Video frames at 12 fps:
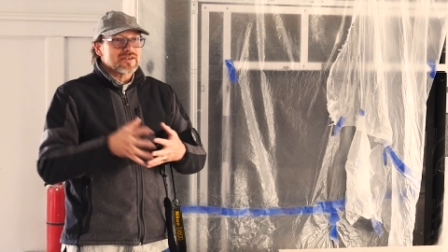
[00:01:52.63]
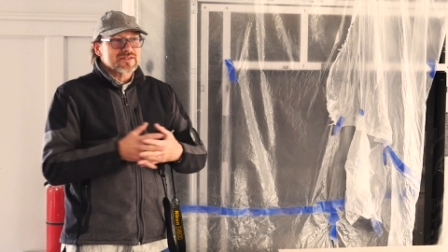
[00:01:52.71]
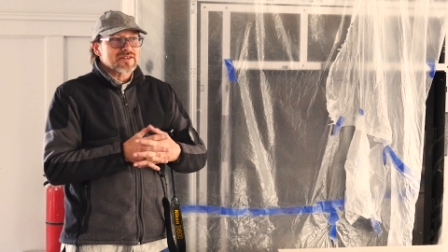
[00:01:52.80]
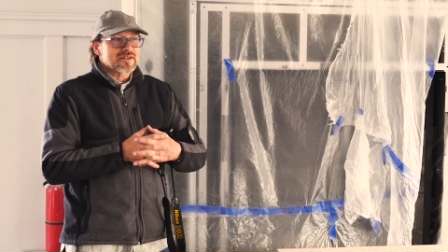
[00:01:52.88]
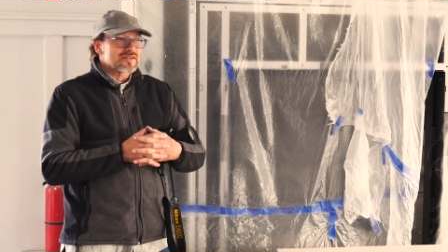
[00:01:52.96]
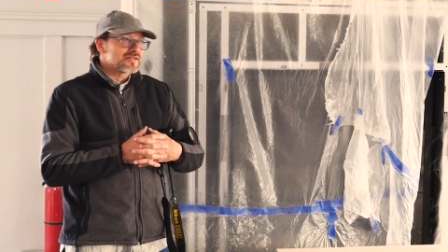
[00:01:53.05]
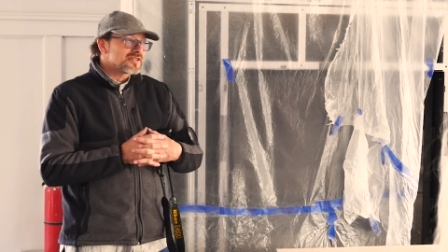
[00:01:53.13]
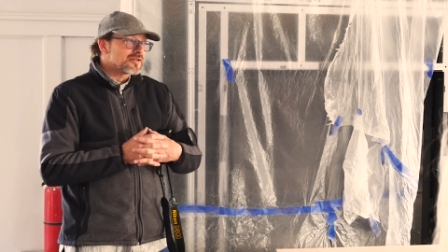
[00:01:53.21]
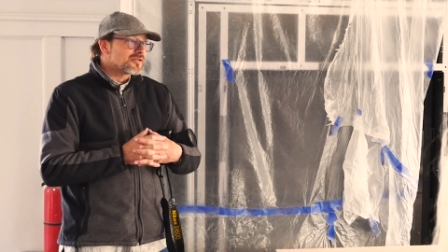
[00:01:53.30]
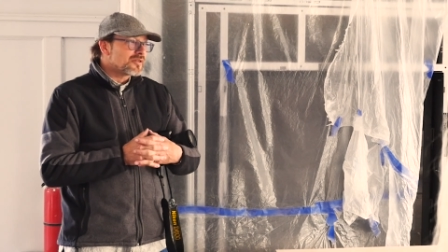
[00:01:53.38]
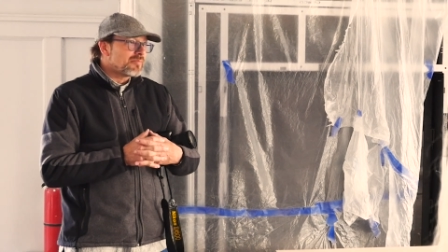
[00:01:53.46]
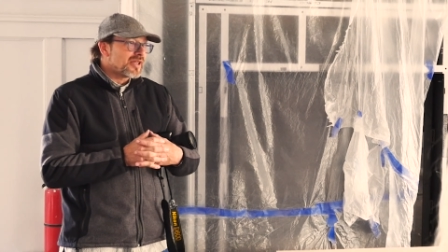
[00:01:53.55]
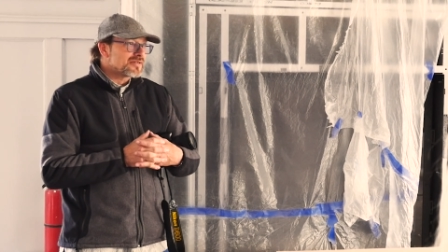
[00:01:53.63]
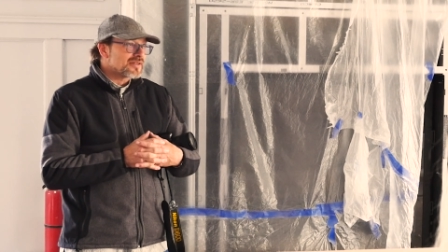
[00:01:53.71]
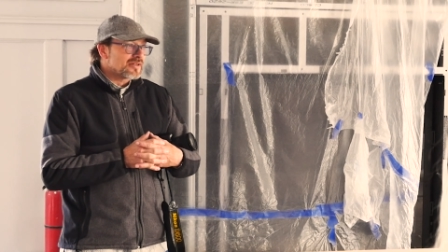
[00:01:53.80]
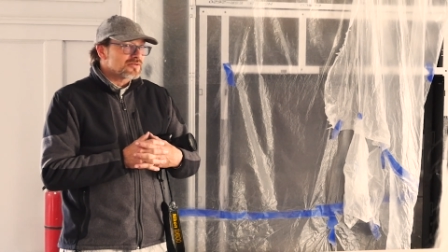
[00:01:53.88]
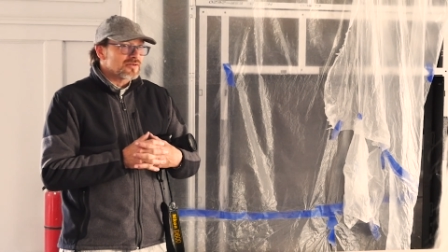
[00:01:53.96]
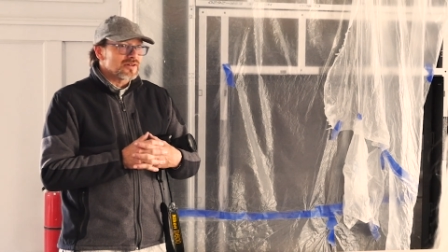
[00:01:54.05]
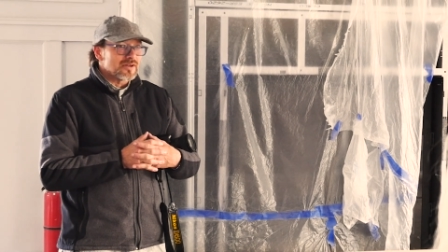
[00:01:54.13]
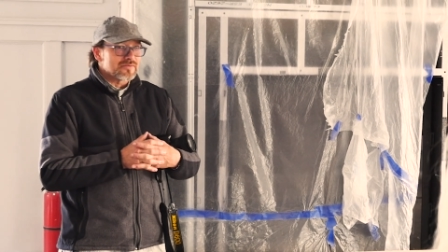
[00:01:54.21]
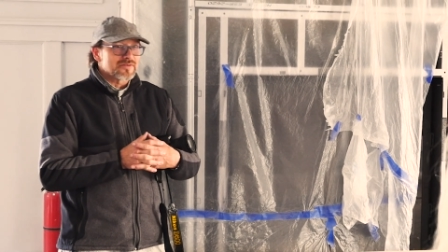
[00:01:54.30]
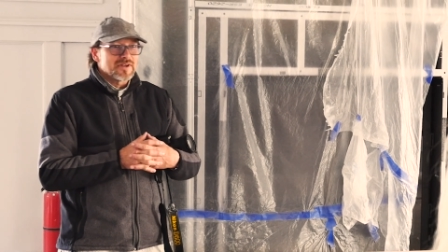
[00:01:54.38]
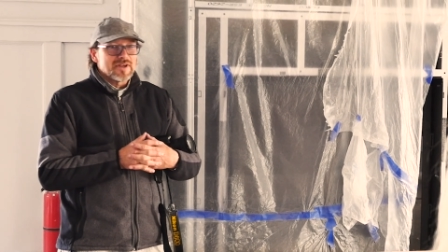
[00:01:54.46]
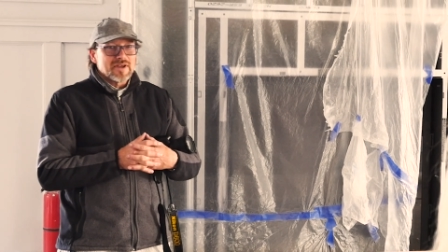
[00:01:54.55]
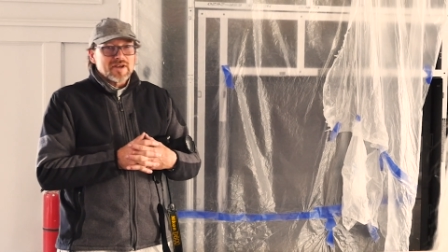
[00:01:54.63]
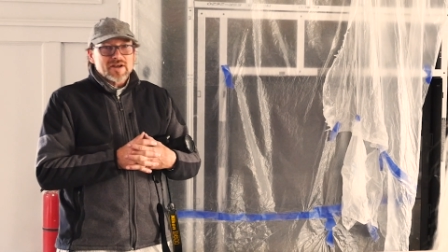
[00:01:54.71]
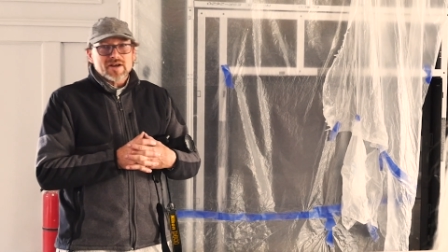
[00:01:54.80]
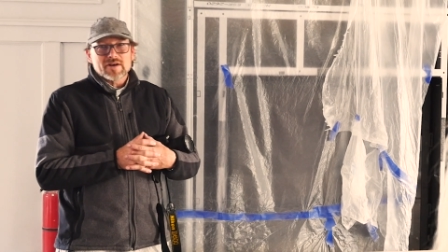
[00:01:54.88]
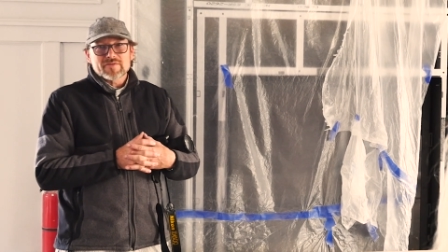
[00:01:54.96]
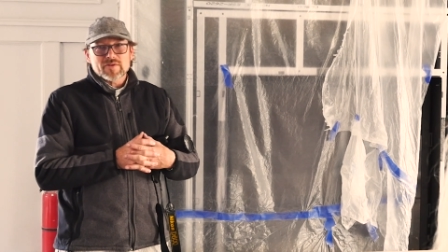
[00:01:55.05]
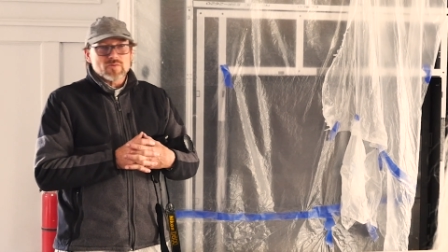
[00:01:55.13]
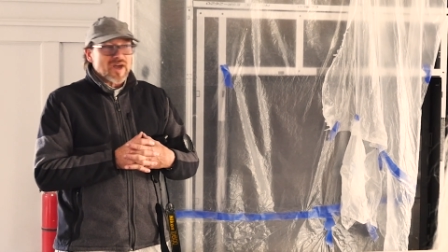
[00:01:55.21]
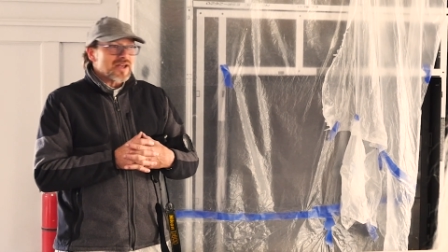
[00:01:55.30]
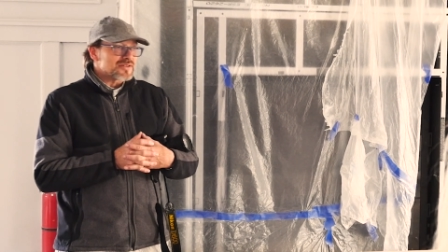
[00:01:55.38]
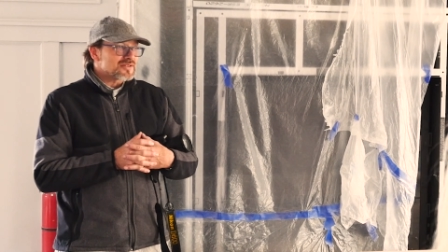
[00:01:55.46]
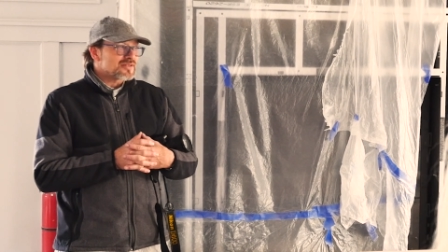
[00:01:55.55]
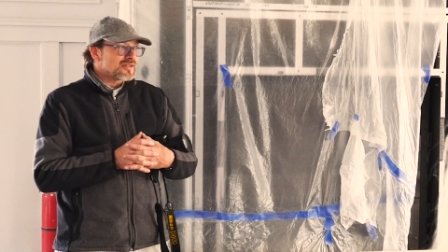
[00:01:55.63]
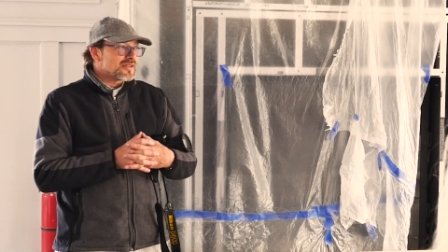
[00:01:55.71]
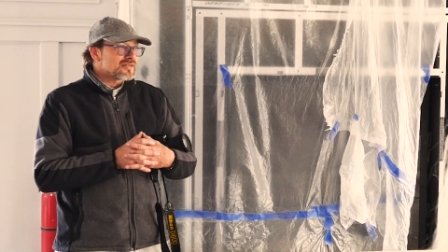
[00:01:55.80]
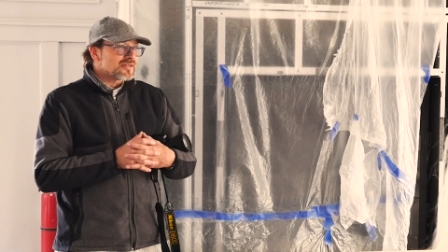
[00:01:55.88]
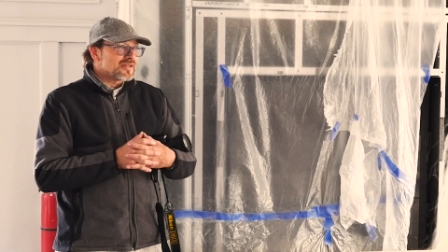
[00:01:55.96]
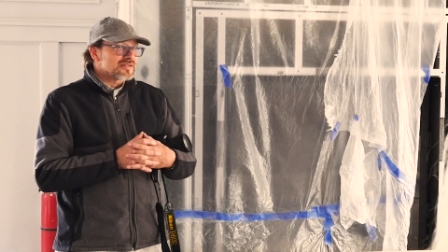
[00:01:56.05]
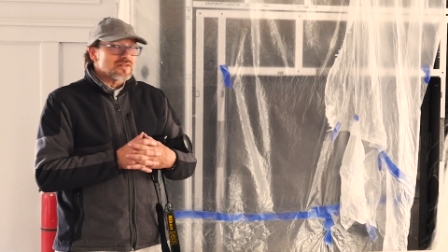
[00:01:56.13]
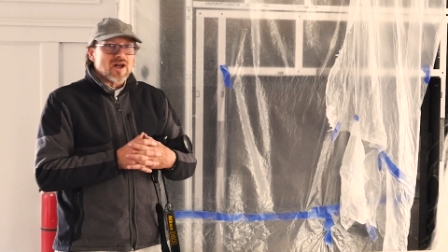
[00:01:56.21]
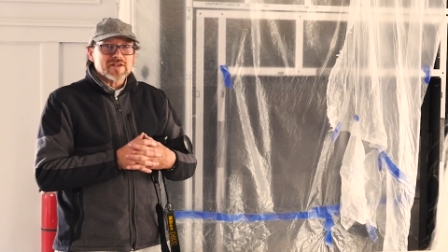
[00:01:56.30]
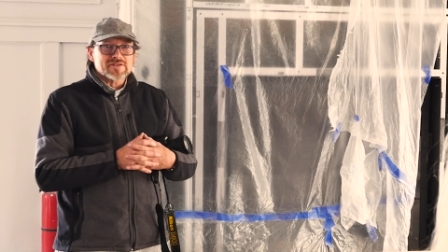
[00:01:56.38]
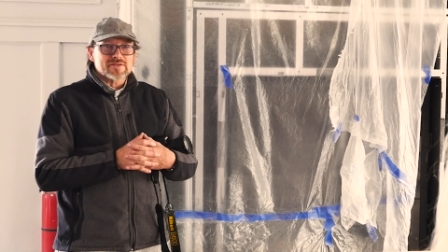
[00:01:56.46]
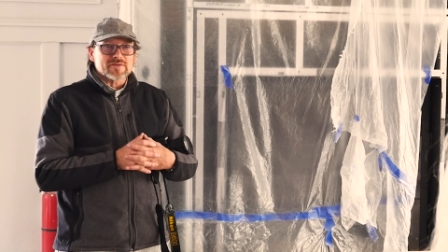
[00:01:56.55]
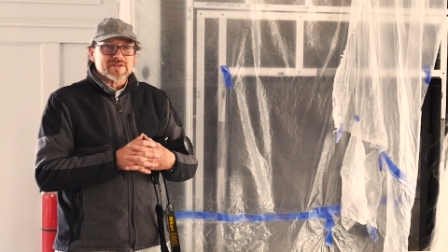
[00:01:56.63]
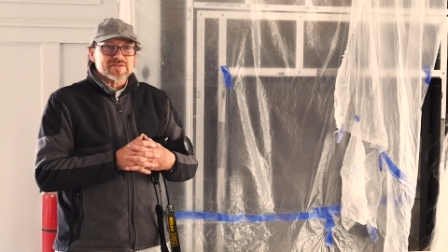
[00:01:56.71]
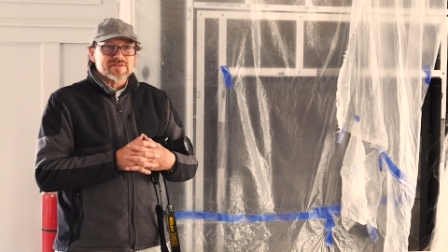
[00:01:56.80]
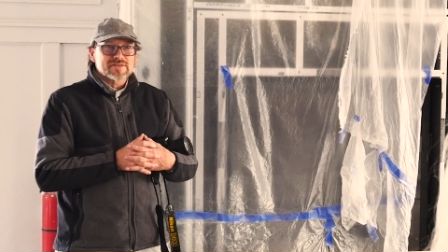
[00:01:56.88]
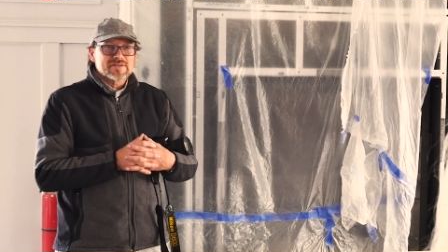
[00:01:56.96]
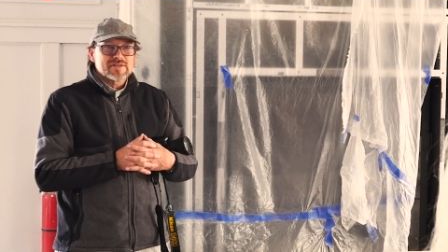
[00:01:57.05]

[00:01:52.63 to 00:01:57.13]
It's considered the Penn Central of the West is lost to us.